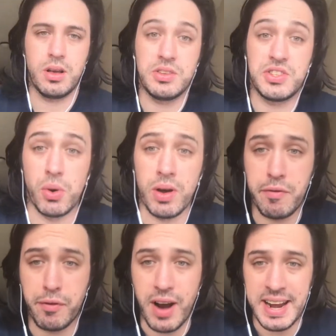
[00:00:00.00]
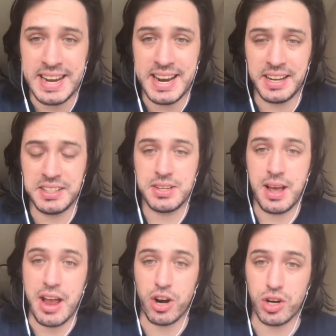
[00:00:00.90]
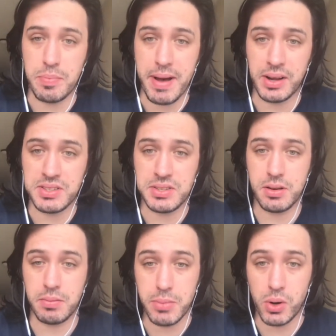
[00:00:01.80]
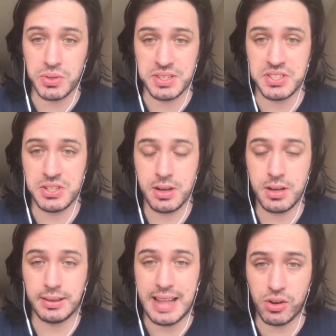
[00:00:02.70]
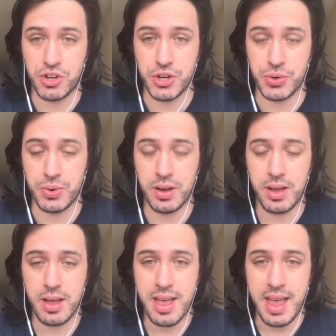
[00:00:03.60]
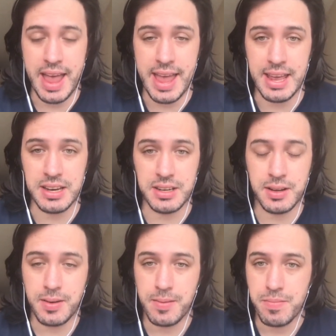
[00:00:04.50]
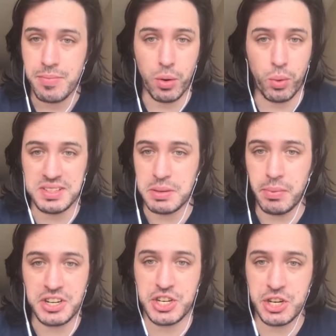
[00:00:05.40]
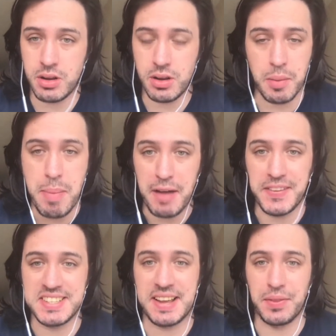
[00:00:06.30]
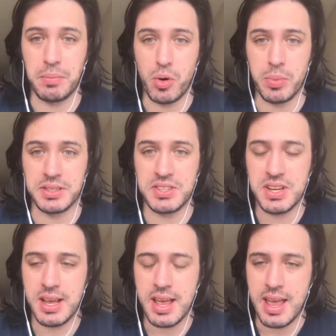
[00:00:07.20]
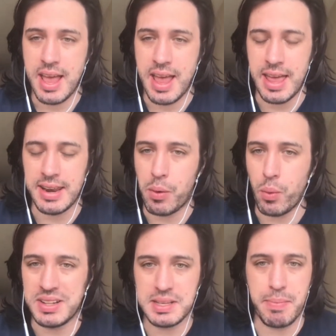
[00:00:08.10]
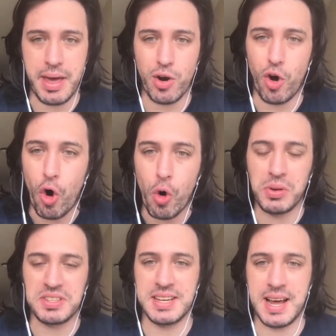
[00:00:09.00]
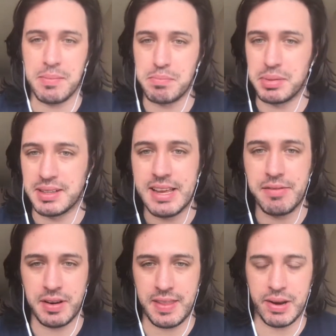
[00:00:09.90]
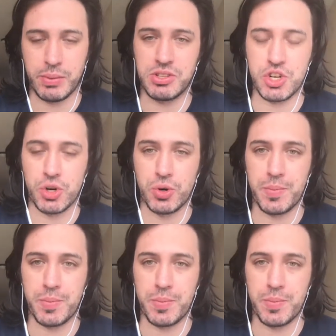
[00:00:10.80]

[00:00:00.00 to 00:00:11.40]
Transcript: So on Friday night, I heard about Moses, Laoshu, and there wasn't much about this at the moment, and I went to bed almost not believing that it was true.